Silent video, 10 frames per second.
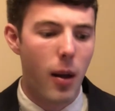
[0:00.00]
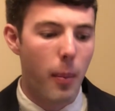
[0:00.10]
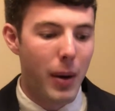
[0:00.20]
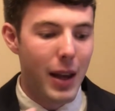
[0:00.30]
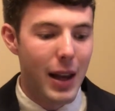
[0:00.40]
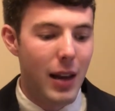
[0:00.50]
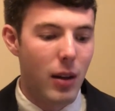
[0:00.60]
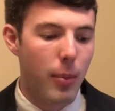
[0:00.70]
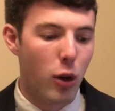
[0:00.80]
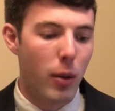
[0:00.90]
But it is in
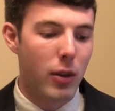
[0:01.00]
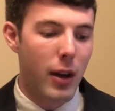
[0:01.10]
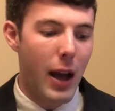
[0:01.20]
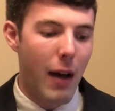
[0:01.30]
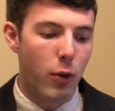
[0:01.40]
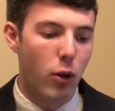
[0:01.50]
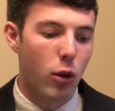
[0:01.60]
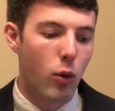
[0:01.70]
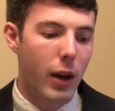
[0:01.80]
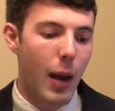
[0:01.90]
Bloomington after a
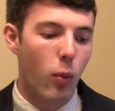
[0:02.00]
2-game